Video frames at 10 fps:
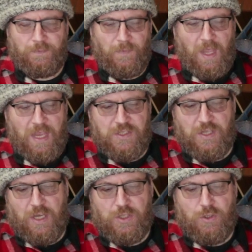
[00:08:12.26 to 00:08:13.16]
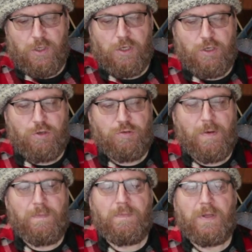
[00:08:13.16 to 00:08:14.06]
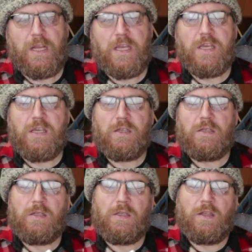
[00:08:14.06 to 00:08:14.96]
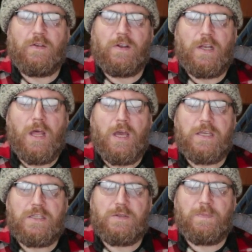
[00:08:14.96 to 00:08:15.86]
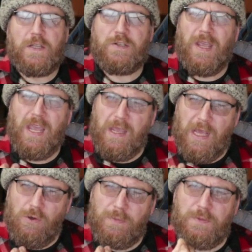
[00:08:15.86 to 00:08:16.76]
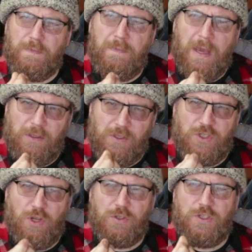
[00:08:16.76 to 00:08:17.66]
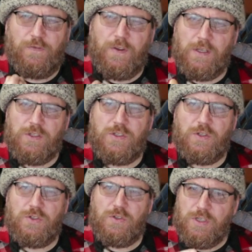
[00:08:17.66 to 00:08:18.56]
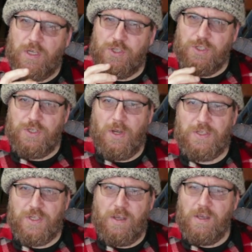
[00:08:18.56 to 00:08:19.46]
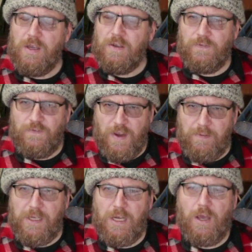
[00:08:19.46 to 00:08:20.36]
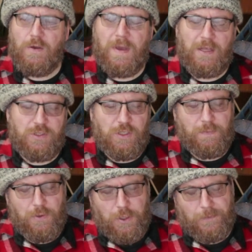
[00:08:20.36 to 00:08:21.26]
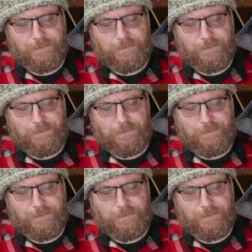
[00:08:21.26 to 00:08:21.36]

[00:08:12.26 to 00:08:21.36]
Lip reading: It's a sort of crumbly light butter. It almost melts onto your fingers as soon as you touch it, so it has a very low melting point.